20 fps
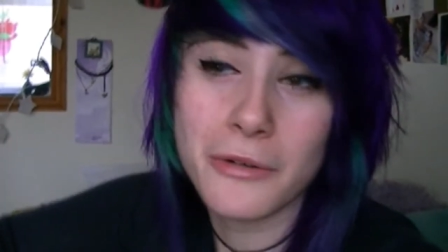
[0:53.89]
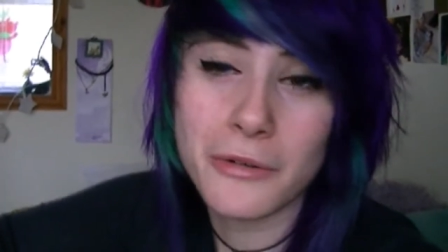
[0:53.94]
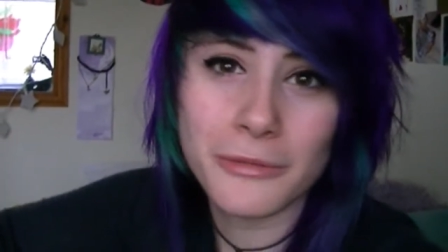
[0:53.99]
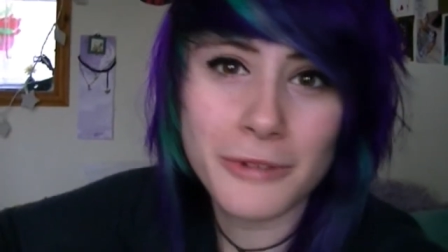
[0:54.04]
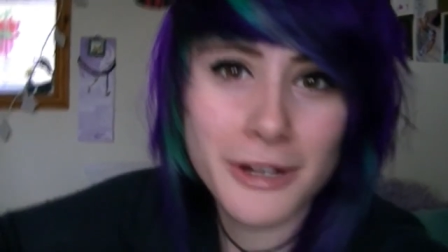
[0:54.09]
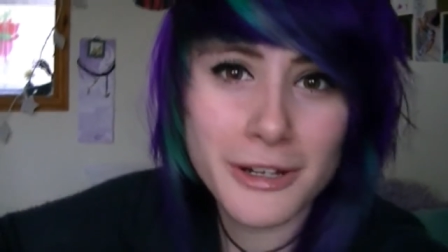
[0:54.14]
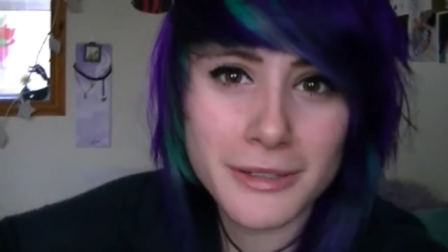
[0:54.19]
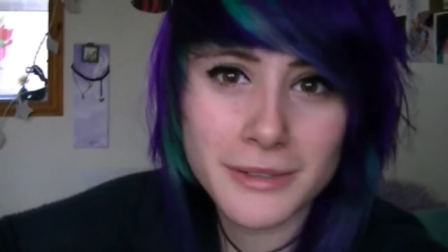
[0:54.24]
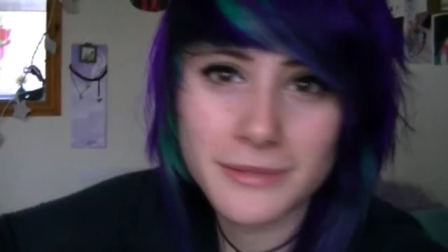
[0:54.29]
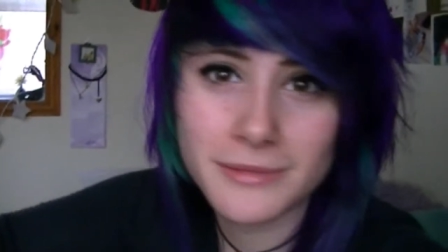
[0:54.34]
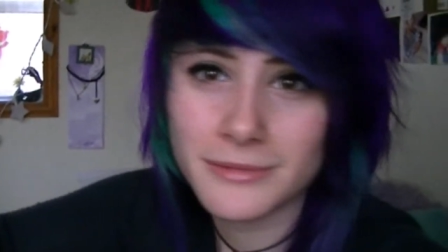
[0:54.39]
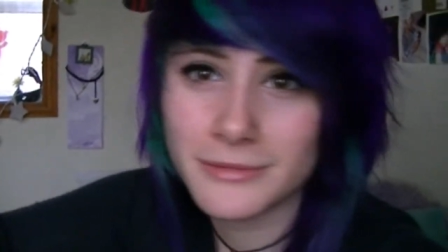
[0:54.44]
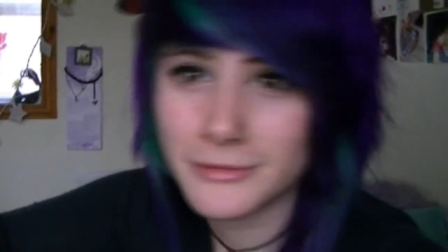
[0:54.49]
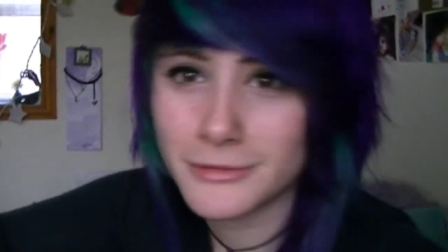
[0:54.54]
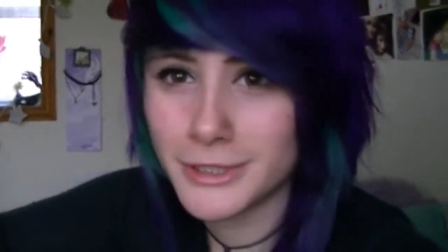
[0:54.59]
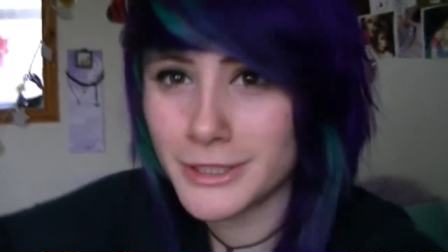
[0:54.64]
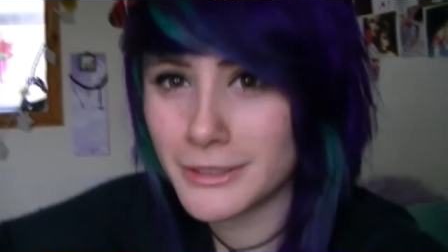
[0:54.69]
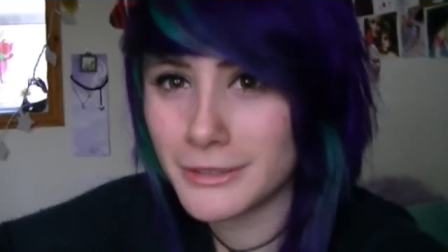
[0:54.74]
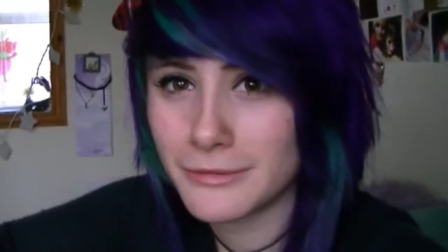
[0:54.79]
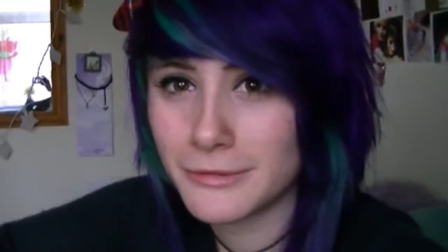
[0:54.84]
What,
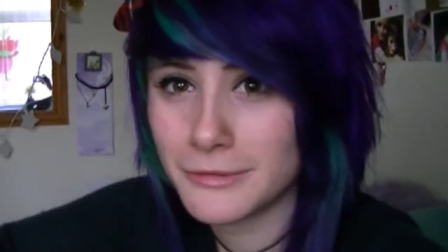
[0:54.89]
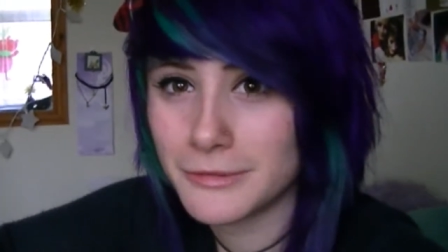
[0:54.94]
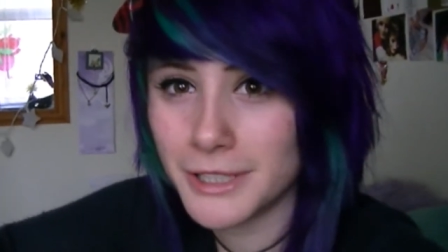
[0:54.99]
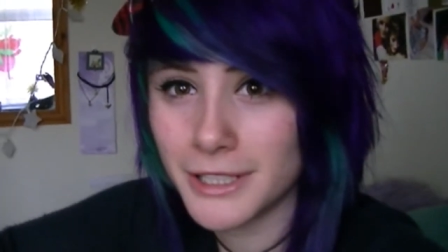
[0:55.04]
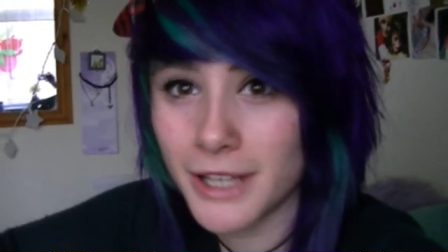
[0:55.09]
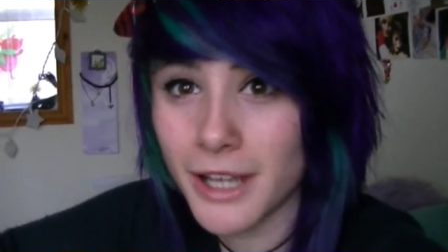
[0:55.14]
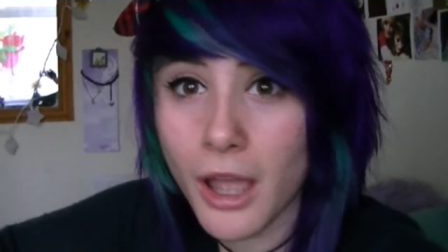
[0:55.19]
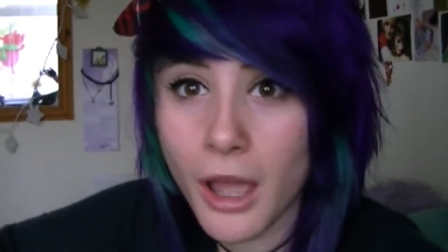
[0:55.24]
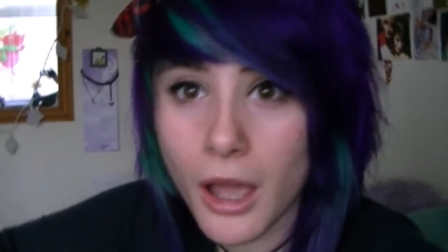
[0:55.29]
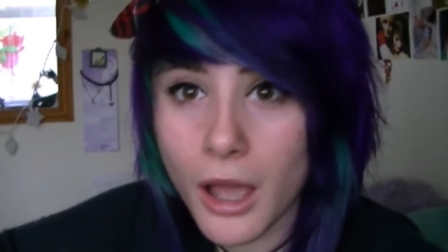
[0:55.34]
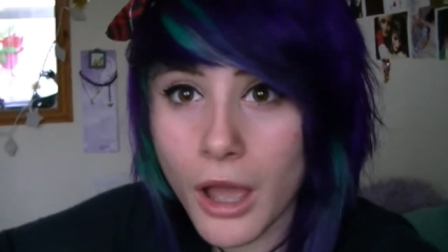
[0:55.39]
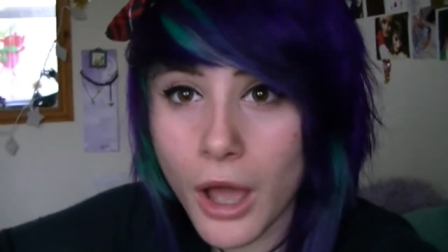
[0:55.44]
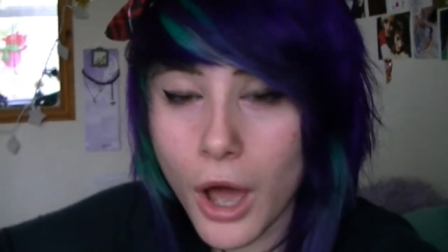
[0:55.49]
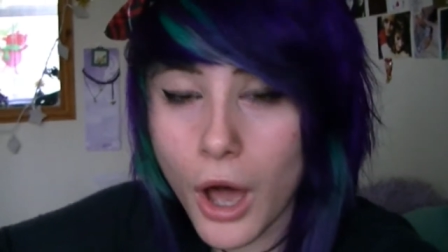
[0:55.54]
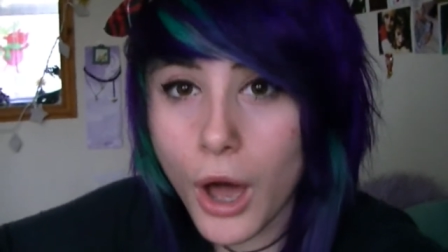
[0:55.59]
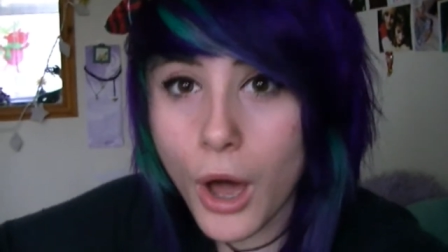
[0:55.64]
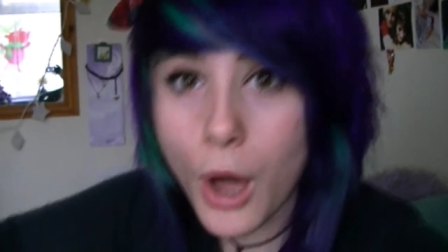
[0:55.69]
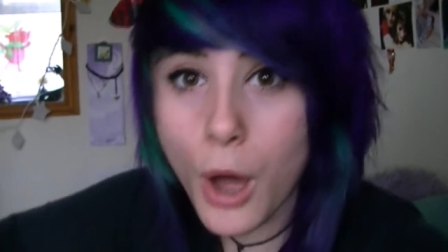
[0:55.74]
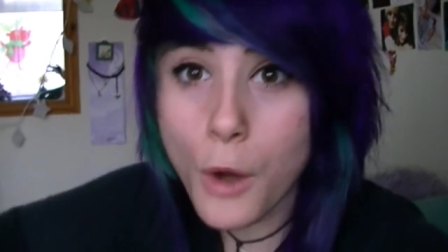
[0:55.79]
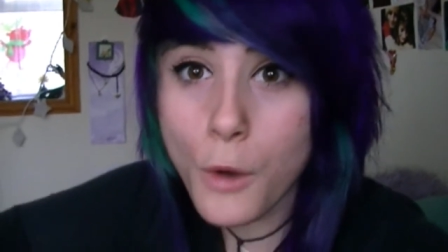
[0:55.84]
what, what?
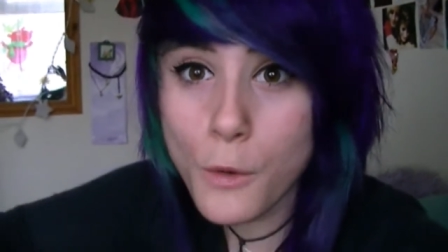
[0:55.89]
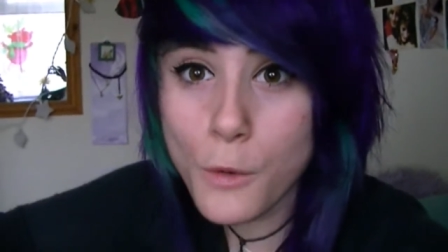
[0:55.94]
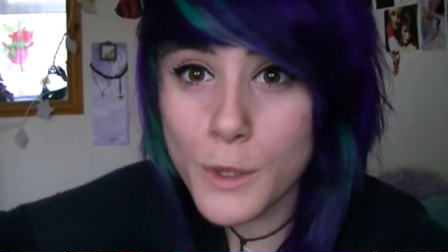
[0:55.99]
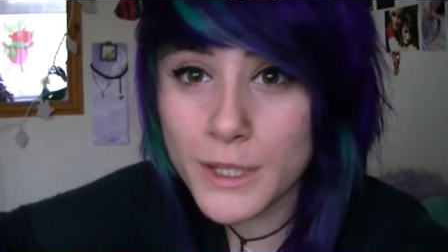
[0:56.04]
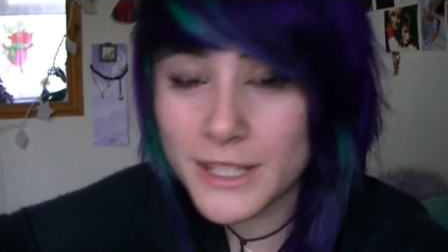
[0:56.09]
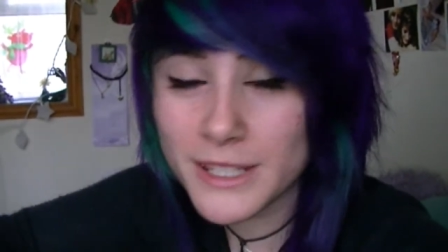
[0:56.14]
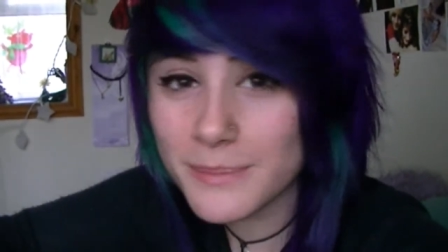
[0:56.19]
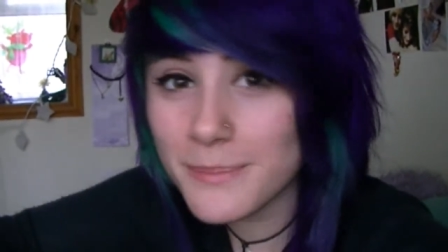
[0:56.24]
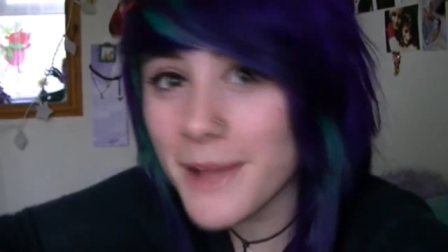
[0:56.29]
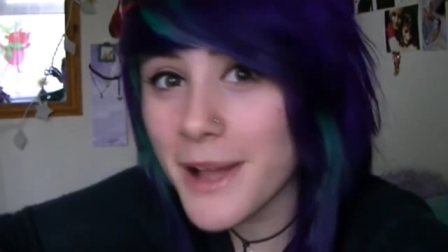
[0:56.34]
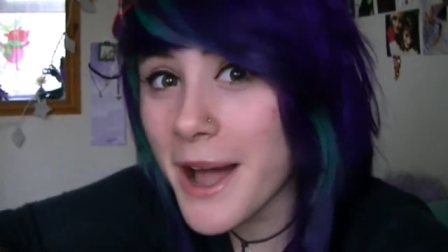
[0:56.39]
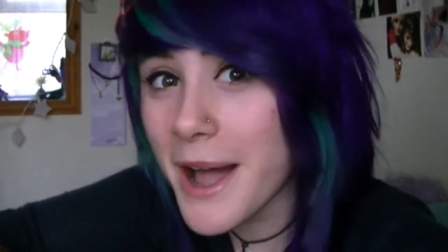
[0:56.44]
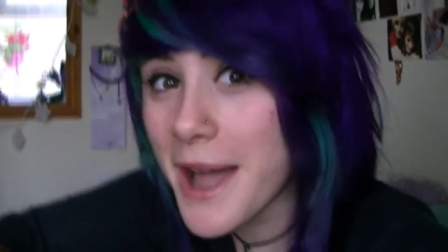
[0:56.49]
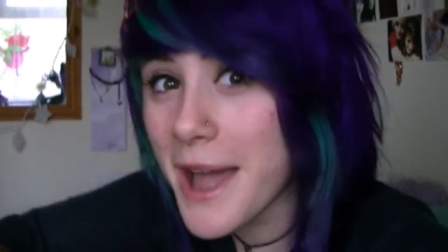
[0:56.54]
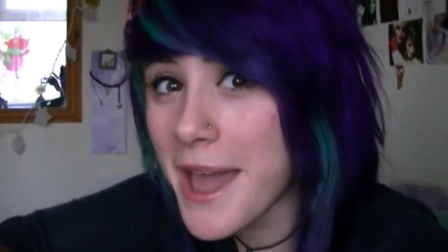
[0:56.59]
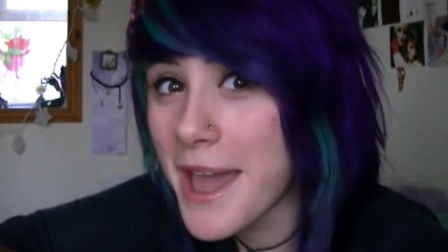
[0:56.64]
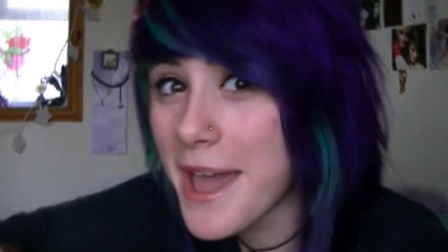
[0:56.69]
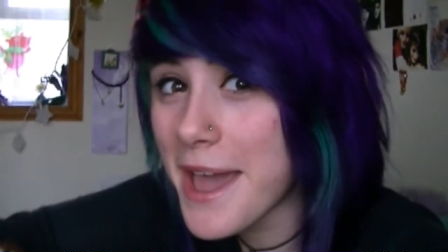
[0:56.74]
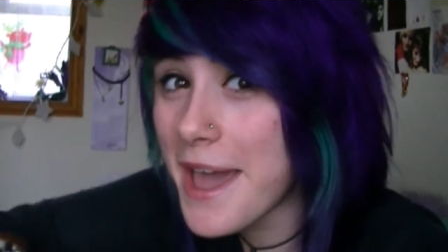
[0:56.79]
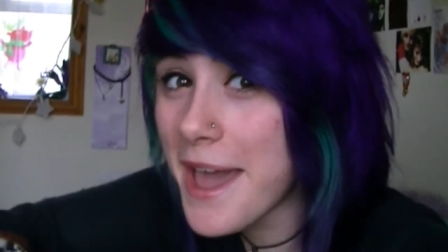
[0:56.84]
Oh, it's my
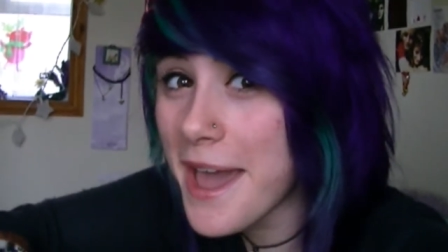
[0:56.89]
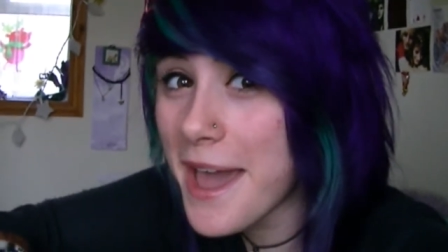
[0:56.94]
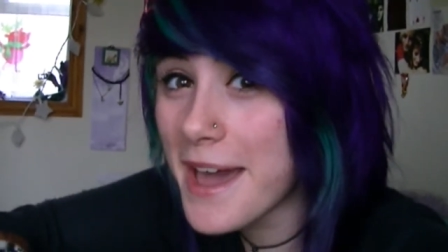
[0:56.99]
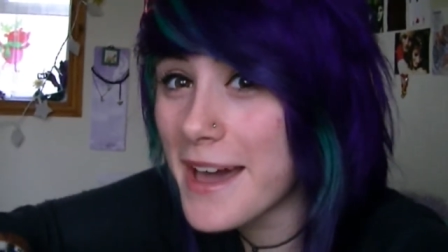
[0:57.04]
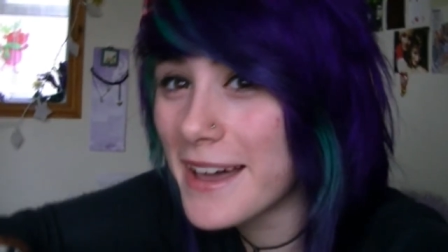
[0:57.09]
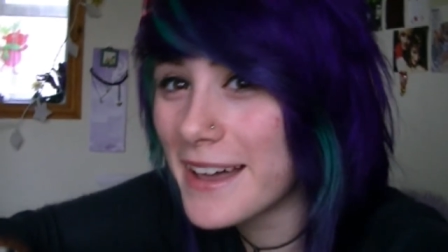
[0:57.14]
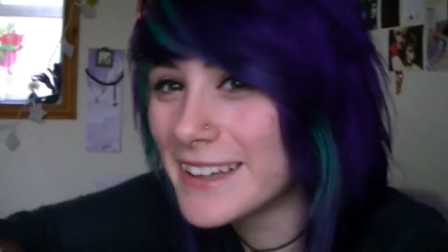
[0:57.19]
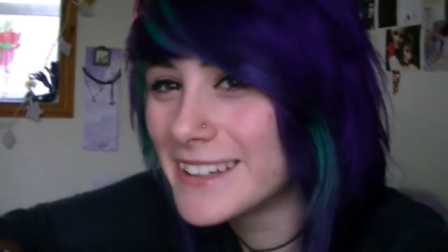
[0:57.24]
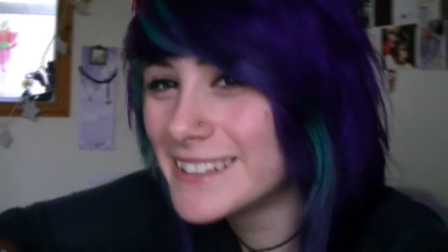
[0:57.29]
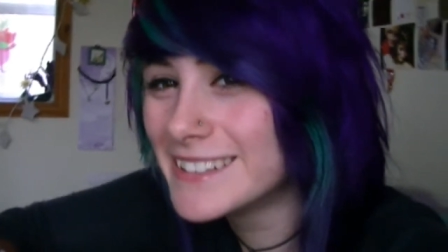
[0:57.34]
hair!